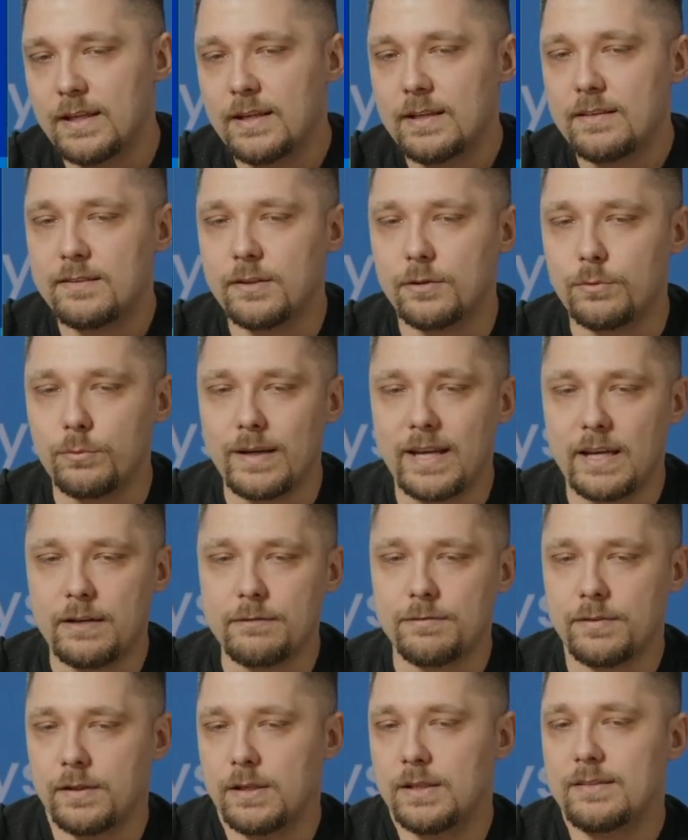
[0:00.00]
So we
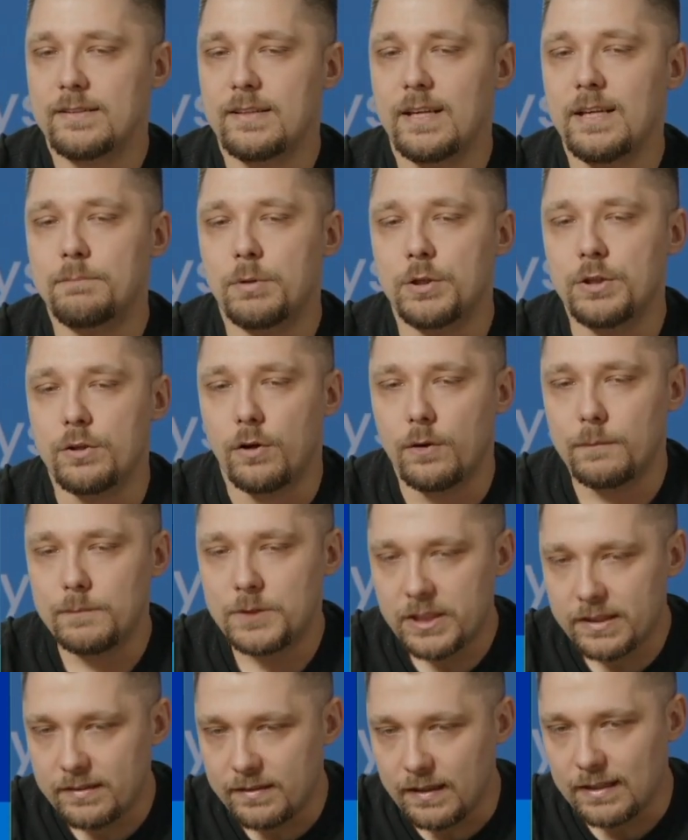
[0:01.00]
have SailPoint
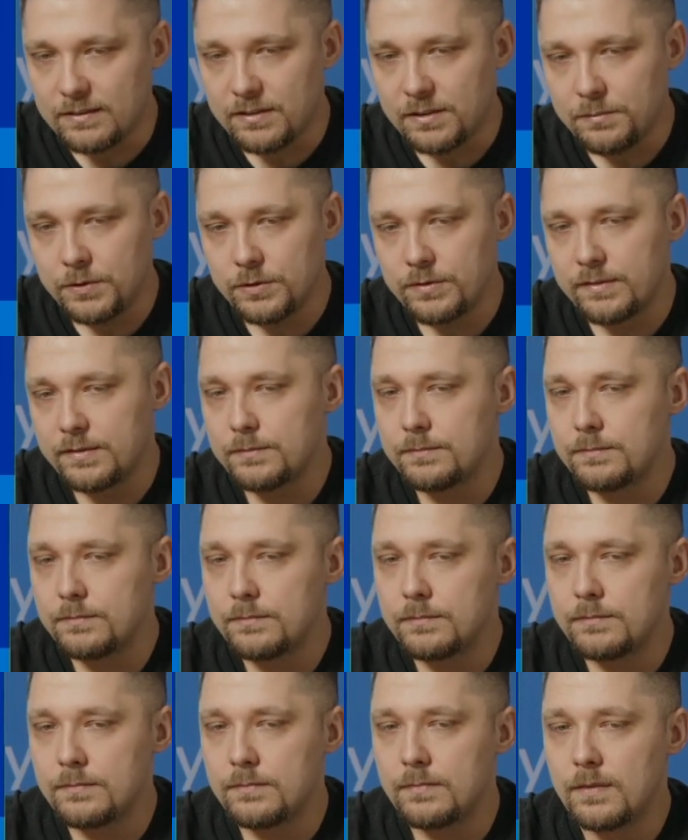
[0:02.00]
object attributes
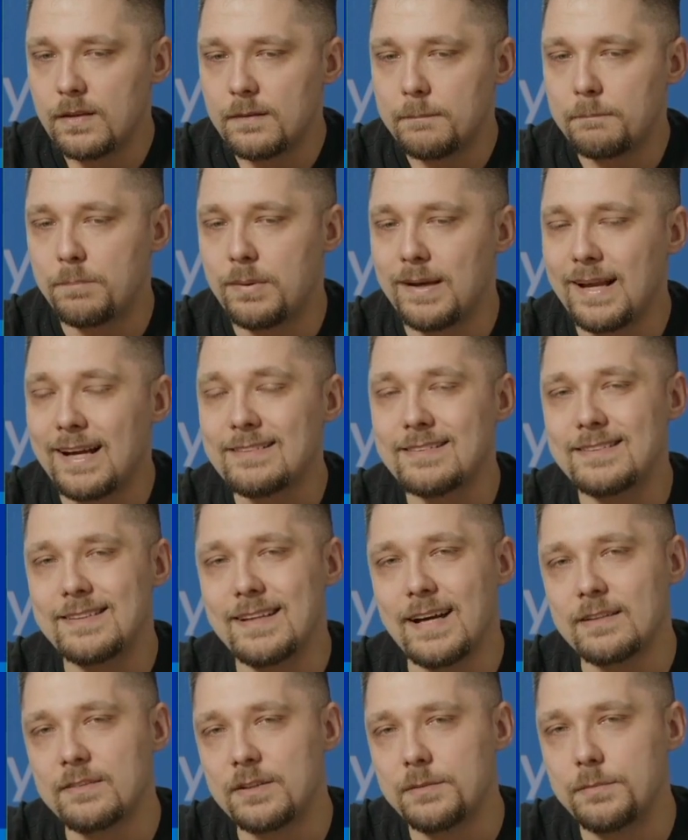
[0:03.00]
plus the
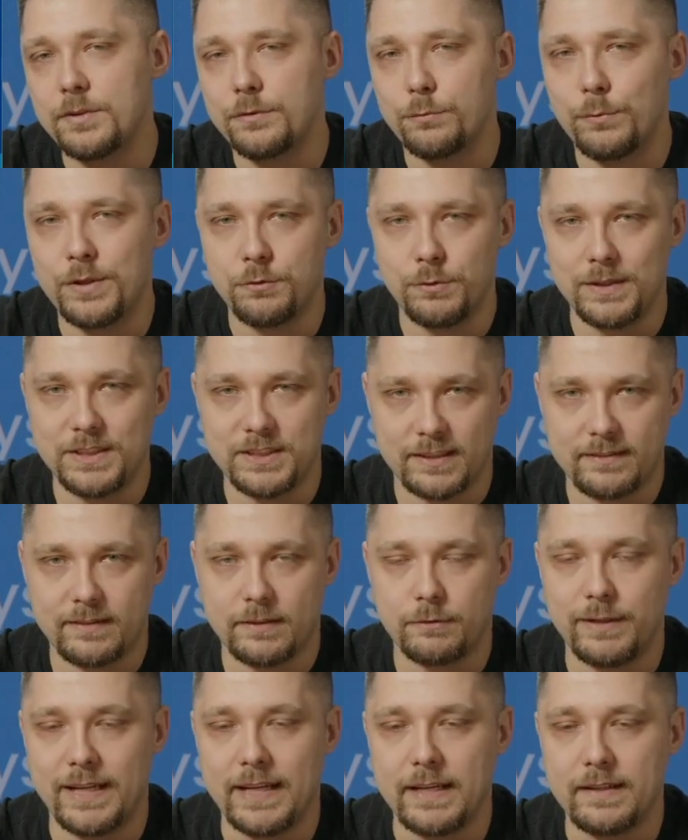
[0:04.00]
attributes which we just
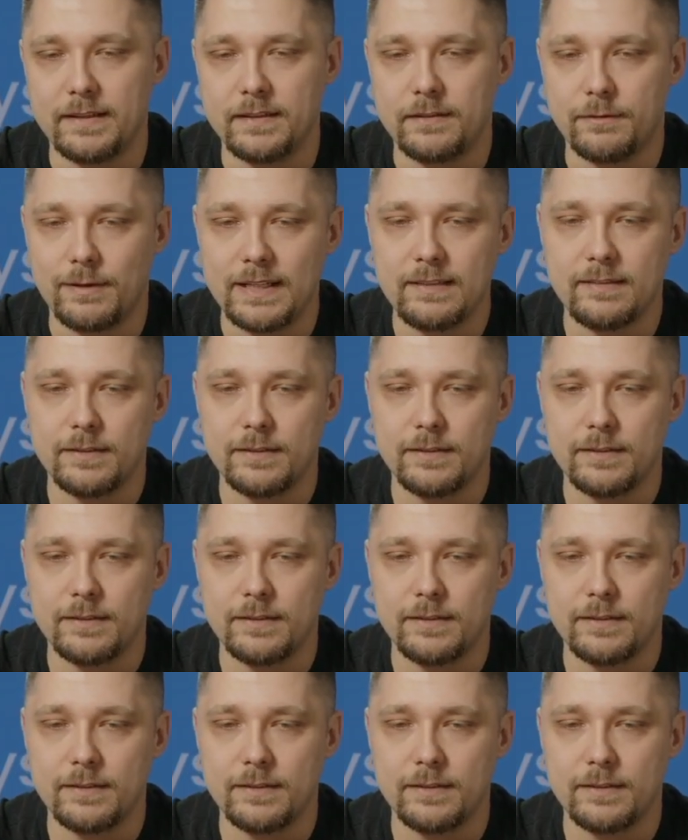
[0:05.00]
created, right?